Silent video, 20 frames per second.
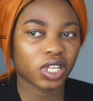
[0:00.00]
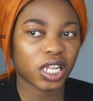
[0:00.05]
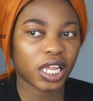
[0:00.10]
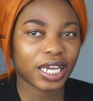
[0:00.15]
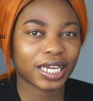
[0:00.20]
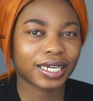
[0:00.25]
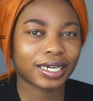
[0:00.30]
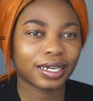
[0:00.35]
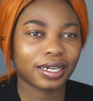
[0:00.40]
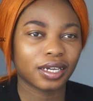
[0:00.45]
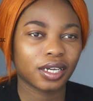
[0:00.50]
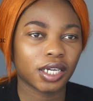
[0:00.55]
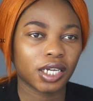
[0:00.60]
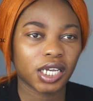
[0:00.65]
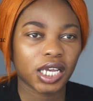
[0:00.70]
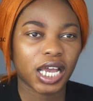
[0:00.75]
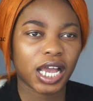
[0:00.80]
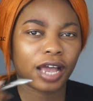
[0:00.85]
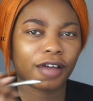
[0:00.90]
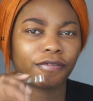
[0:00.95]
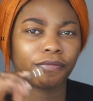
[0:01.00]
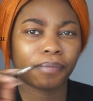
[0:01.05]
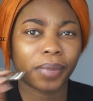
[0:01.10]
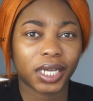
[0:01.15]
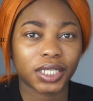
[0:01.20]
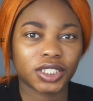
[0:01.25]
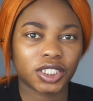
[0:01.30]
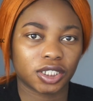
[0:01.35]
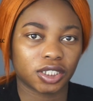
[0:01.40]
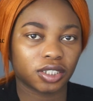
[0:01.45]
out, like have
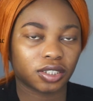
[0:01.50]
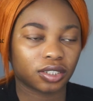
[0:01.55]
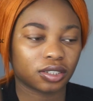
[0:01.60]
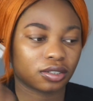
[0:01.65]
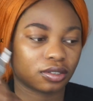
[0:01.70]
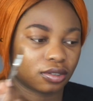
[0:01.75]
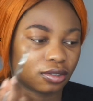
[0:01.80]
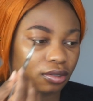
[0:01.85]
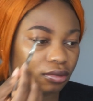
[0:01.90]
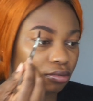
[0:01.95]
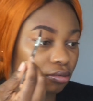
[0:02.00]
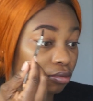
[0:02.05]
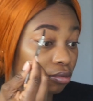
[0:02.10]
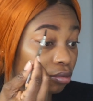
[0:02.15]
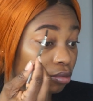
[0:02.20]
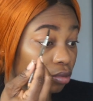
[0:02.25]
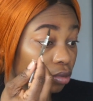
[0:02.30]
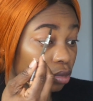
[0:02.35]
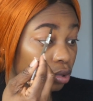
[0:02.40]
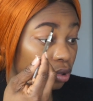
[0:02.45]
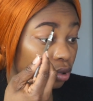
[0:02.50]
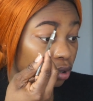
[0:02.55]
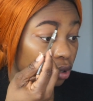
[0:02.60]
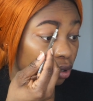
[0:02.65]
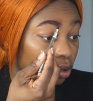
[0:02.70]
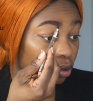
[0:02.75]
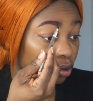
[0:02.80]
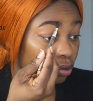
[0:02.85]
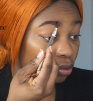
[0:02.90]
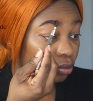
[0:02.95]
patches.
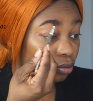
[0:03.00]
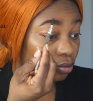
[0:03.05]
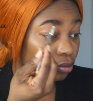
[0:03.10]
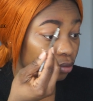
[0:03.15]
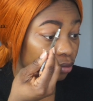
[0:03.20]
So